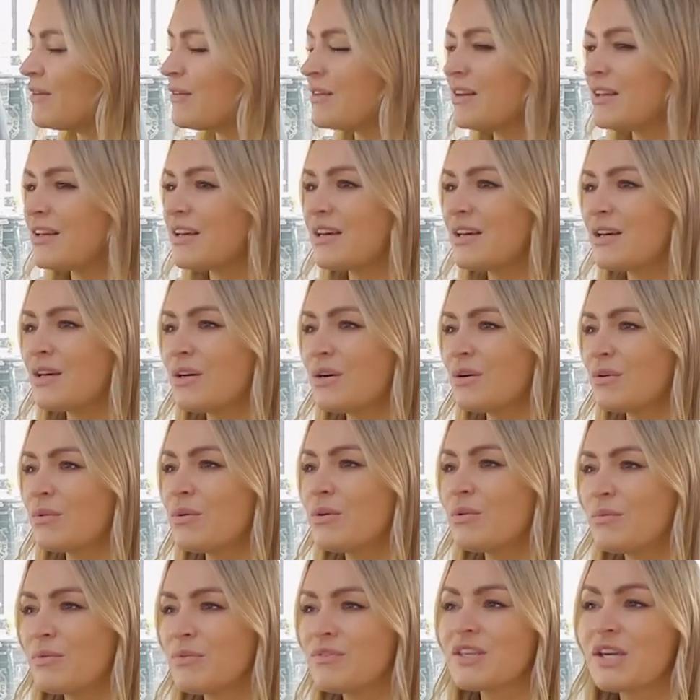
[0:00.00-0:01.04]
wow,
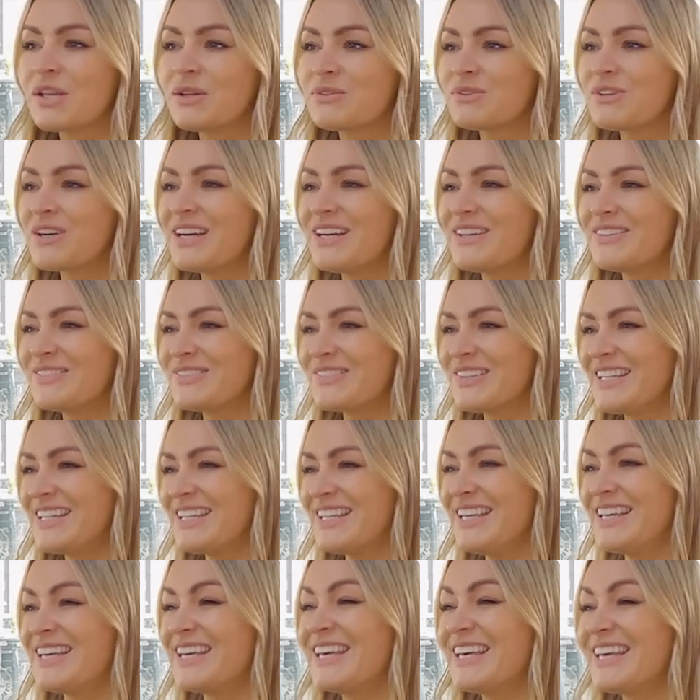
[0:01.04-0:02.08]
we've done all right, haven't we?
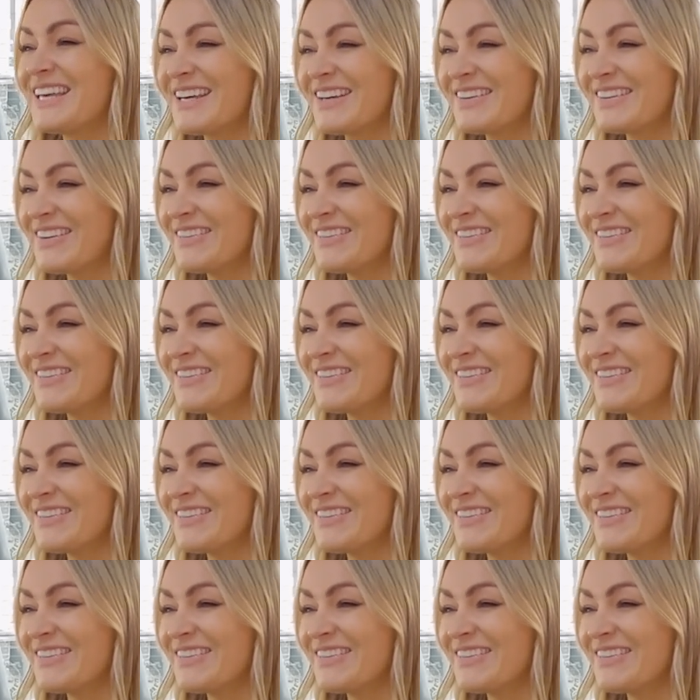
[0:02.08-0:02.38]
Yeah.